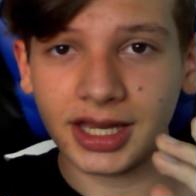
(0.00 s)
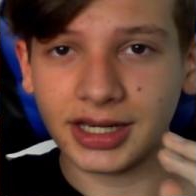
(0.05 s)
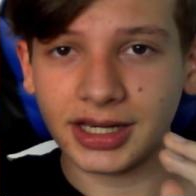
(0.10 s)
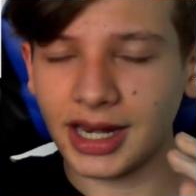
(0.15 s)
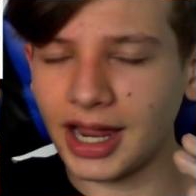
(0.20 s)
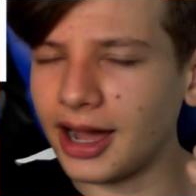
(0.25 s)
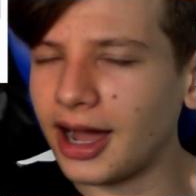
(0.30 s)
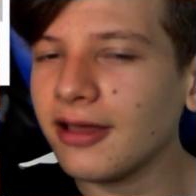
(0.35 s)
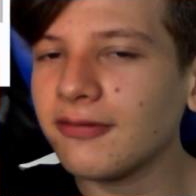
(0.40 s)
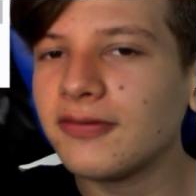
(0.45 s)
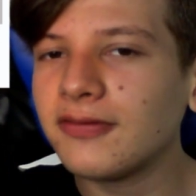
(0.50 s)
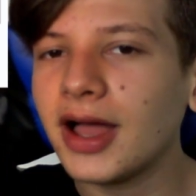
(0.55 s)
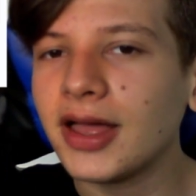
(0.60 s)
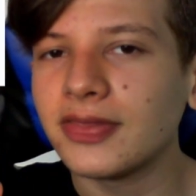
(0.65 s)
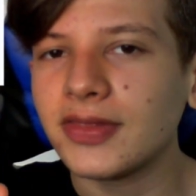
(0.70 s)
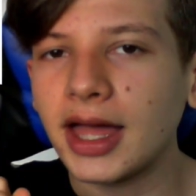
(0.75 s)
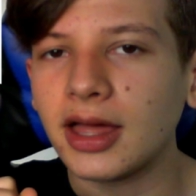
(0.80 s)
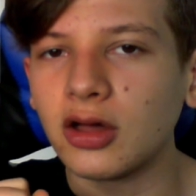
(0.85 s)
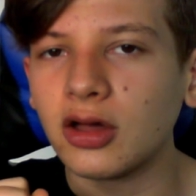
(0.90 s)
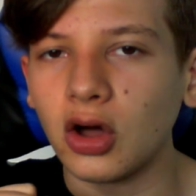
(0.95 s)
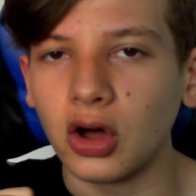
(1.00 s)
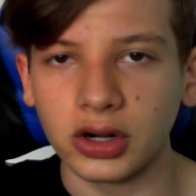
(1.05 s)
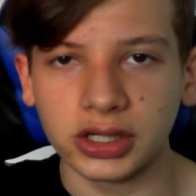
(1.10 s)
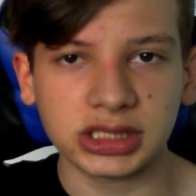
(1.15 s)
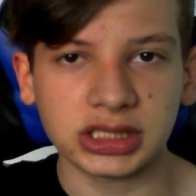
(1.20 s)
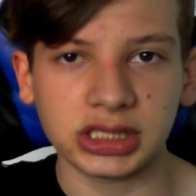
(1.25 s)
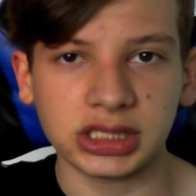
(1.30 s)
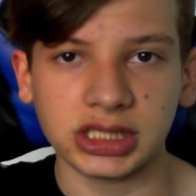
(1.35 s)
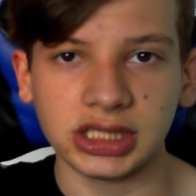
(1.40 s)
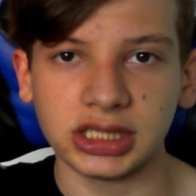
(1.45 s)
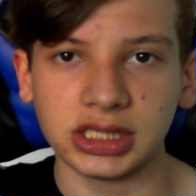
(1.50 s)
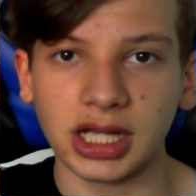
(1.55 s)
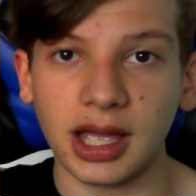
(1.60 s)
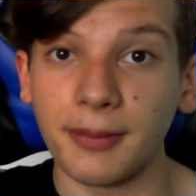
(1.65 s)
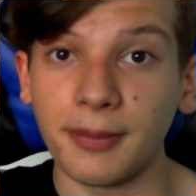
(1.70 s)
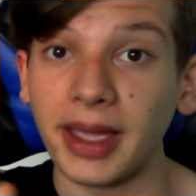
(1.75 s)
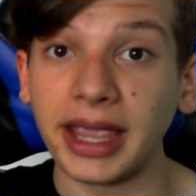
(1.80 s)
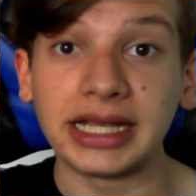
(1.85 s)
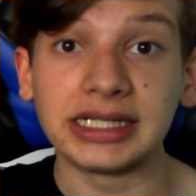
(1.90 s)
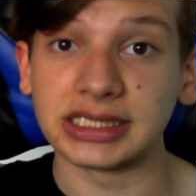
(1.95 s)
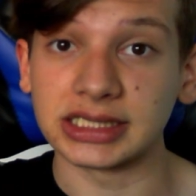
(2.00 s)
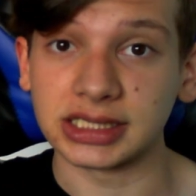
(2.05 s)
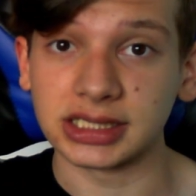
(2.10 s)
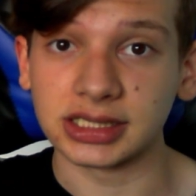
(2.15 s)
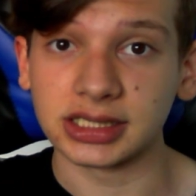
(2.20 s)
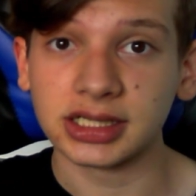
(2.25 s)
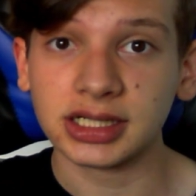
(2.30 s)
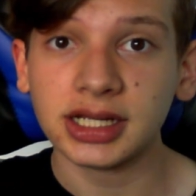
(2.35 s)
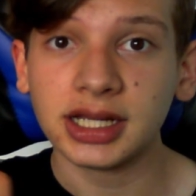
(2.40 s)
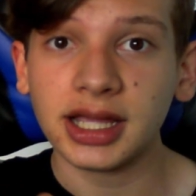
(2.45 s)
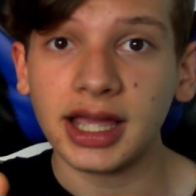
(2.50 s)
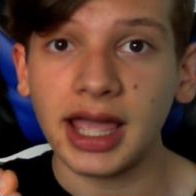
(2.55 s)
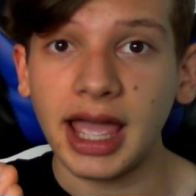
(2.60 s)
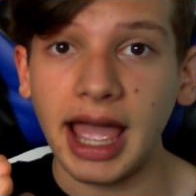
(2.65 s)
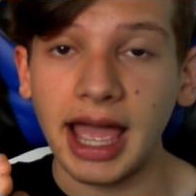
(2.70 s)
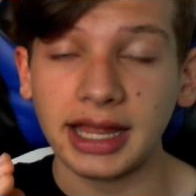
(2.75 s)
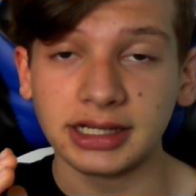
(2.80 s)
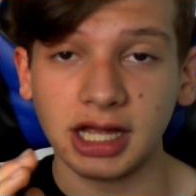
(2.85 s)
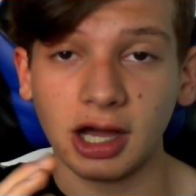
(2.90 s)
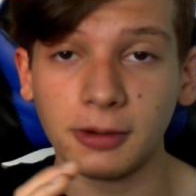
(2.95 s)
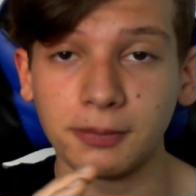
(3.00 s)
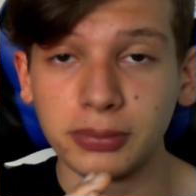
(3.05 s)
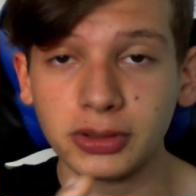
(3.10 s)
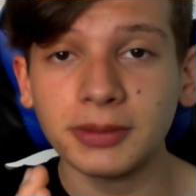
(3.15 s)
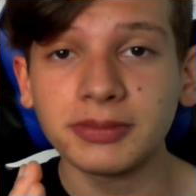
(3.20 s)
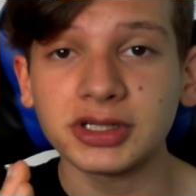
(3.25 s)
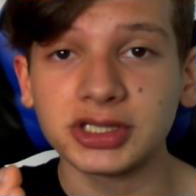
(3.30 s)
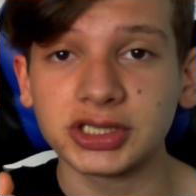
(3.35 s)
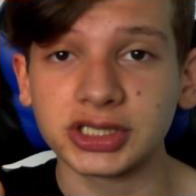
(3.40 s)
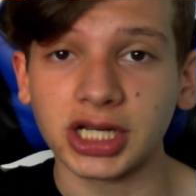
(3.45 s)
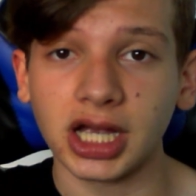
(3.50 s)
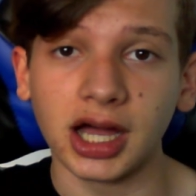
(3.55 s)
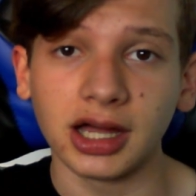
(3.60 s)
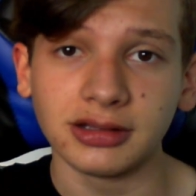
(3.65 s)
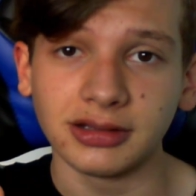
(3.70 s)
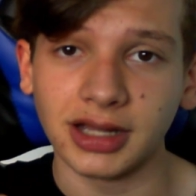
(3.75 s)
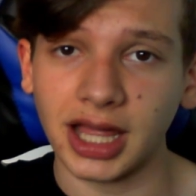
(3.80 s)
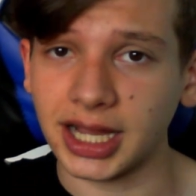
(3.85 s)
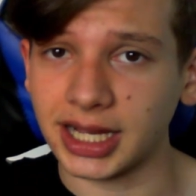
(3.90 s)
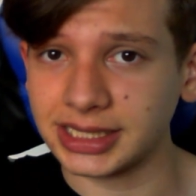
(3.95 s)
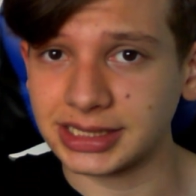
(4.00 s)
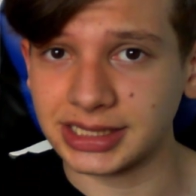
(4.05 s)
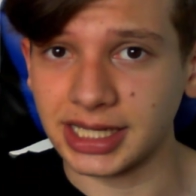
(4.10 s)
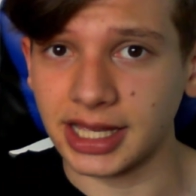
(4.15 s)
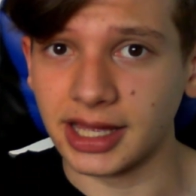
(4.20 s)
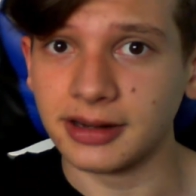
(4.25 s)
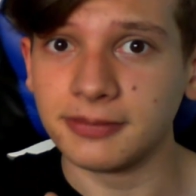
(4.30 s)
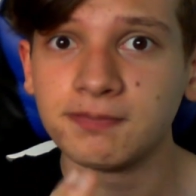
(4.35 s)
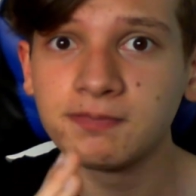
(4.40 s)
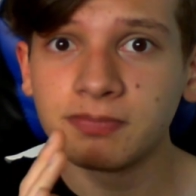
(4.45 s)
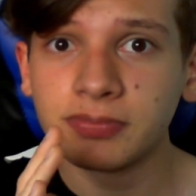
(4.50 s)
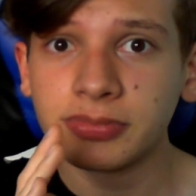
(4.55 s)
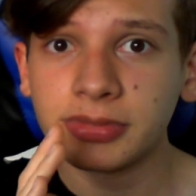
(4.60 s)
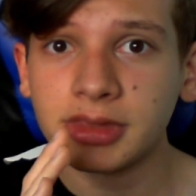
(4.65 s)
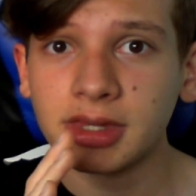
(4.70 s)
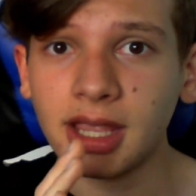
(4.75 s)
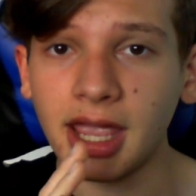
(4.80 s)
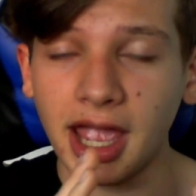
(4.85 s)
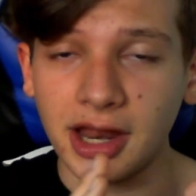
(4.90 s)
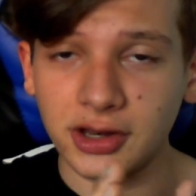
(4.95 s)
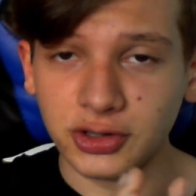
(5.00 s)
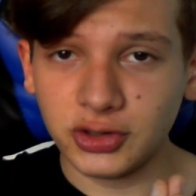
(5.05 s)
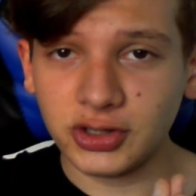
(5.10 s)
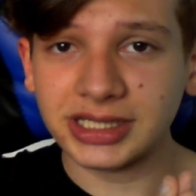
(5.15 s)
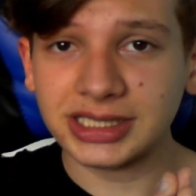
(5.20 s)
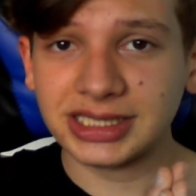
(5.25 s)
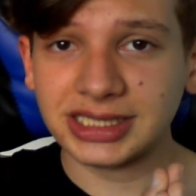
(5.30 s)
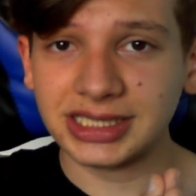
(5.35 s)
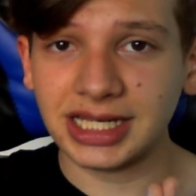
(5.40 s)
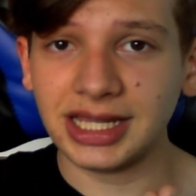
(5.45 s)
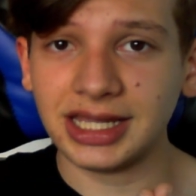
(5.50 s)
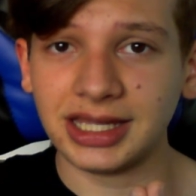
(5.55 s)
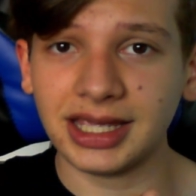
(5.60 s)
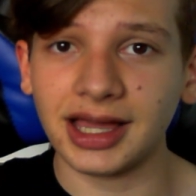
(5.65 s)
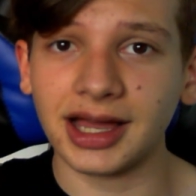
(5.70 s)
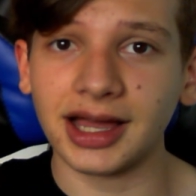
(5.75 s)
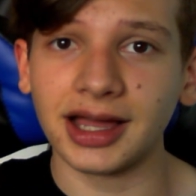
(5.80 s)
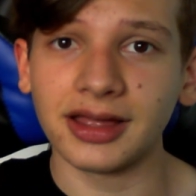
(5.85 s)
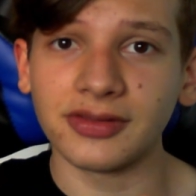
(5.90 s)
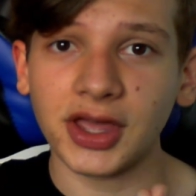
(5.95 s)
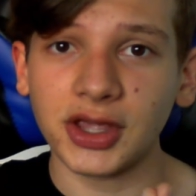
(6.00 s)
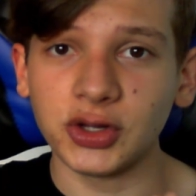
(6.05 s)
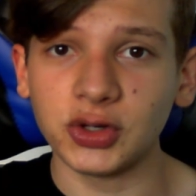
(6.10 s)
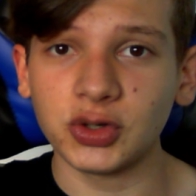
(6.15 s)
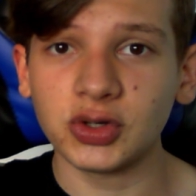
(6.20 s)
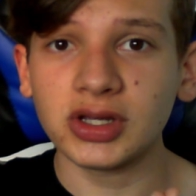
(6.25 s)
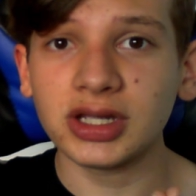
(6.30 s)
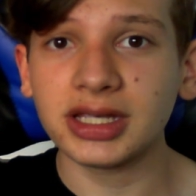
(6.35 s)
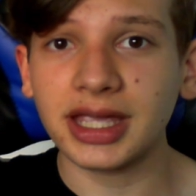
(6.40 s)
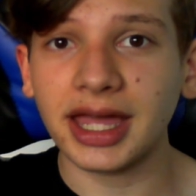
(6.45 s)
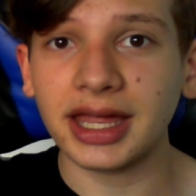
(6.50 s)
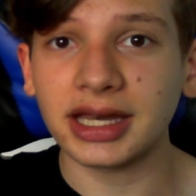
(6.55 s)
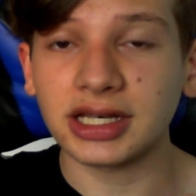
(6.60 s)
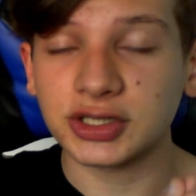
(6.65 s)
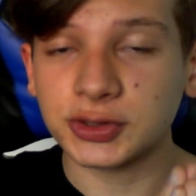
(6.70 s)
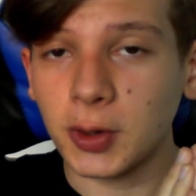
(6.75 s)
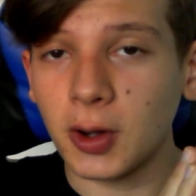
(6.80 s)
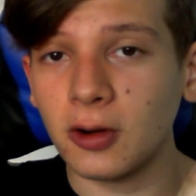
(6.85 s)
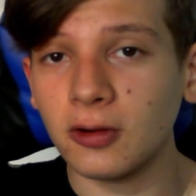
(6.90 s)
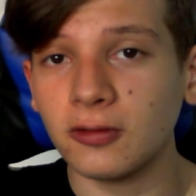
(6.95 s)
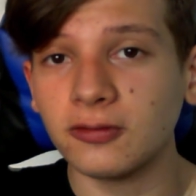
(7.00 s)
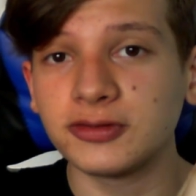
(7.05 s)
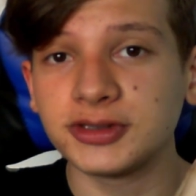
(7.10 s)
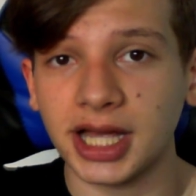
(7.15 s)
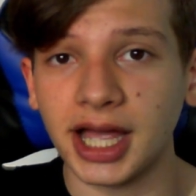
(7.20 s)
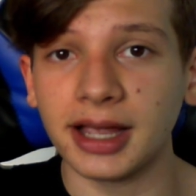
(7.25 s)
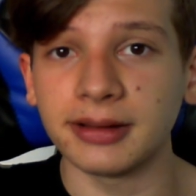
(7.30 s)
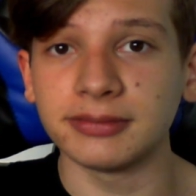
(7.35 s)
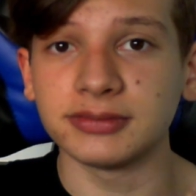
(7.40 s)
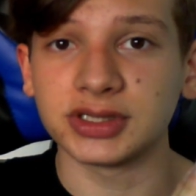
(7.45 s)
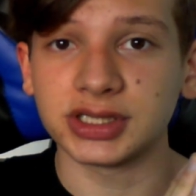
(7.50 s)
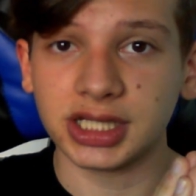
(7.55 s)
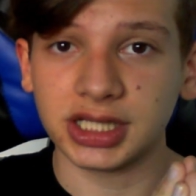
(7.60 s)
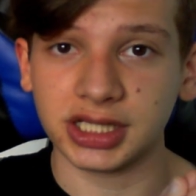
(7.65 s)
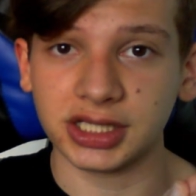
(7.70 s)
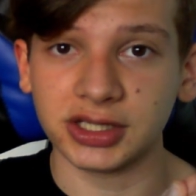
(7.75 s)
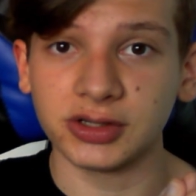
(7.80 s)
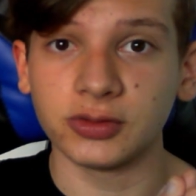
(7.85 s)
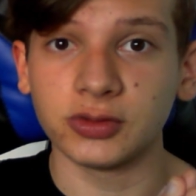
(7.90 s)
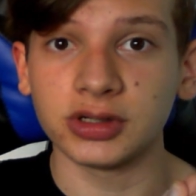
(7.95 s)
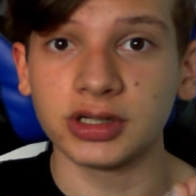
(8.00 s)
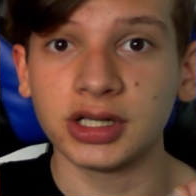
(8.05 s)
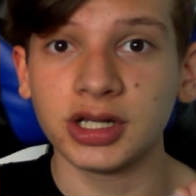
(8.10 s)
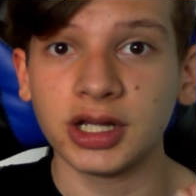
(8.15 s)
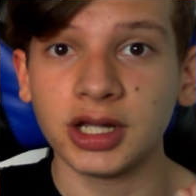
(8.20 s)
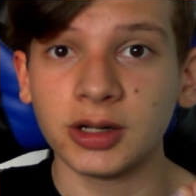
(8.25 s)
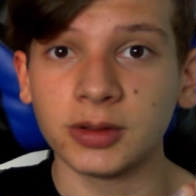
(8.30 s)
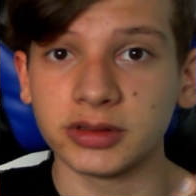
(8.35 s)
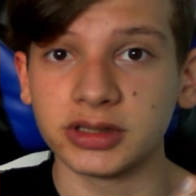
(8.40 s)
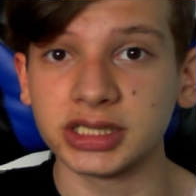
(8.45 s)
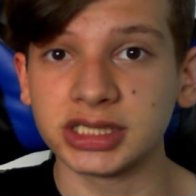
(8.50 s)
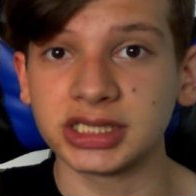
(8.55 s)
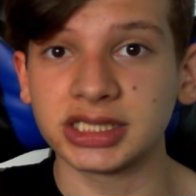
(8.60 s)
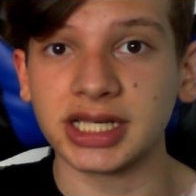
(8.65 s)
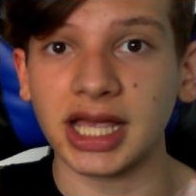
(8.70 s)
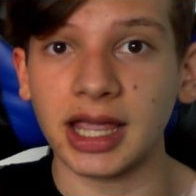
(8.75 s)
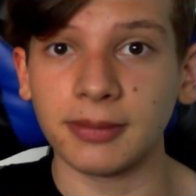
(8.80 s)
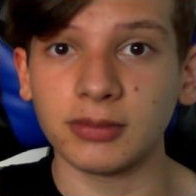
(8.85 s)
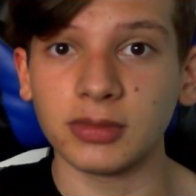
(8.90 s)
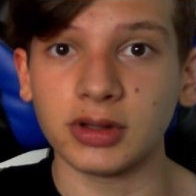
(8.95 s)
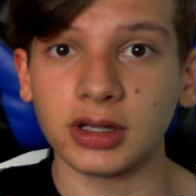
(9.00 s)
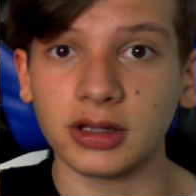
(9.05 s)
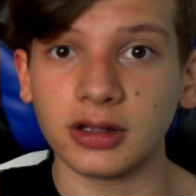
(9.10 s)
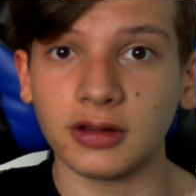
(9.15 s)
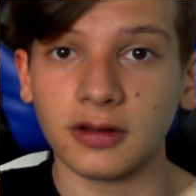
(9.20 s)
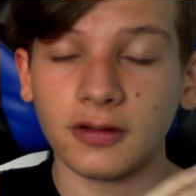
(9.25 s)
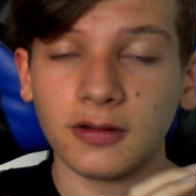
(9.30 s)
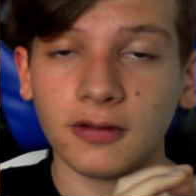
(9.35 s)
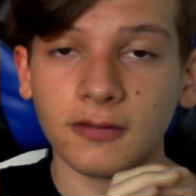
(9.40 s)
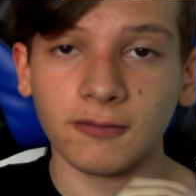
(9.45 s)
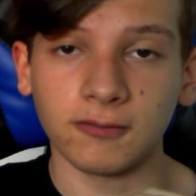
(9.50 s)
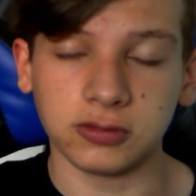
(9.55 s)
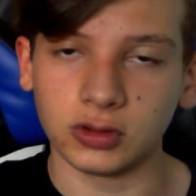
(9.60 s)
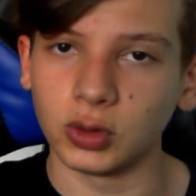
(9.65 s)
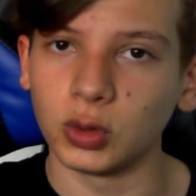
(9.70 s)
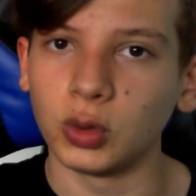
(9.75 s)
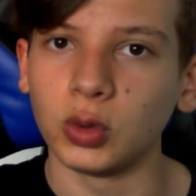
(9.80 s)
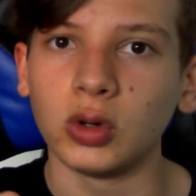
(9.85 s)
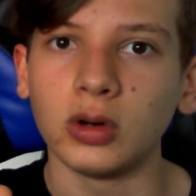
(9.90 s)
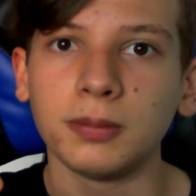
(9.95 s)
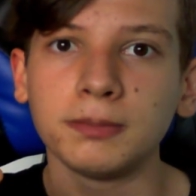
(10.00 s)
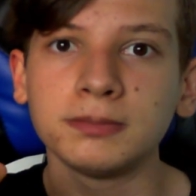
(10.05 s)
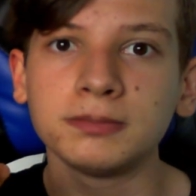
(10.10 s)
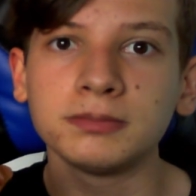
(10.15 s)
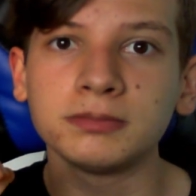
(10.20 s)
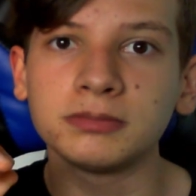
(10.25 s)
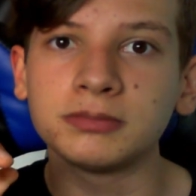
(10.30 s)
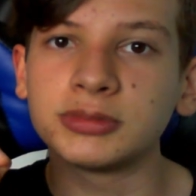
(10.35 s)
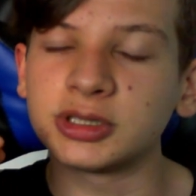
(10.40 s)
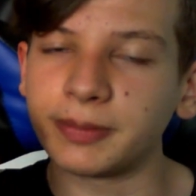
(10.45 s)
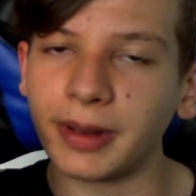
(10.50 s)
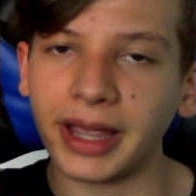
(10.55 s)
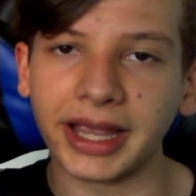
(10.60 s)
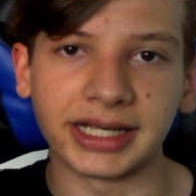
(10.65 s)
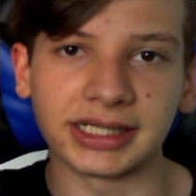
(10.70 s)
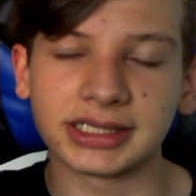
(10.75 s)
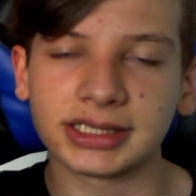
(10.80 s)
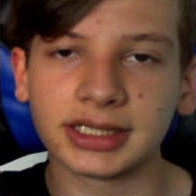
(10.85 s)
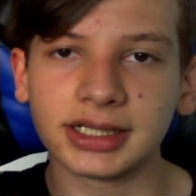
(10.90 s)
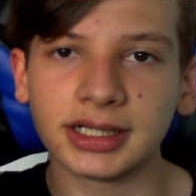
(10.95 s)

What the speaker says: Now I find that honestly amazing, and I'll put up the chart like I said, and you can see here that you can get 12 times the yield with the same floor space,